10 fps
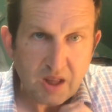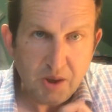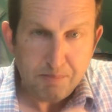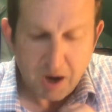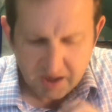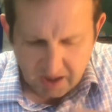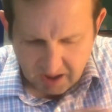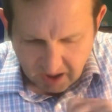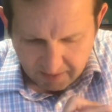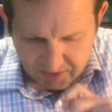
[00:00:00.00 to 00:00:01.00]
the budding
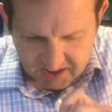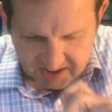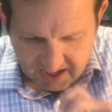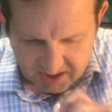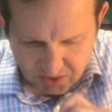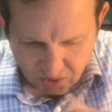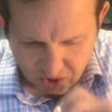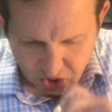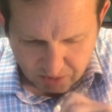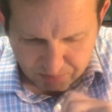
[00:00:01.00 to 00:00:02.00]
of this esrog
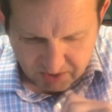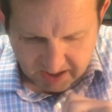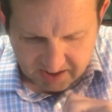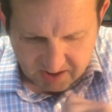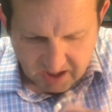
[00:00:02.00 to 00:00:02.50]
took place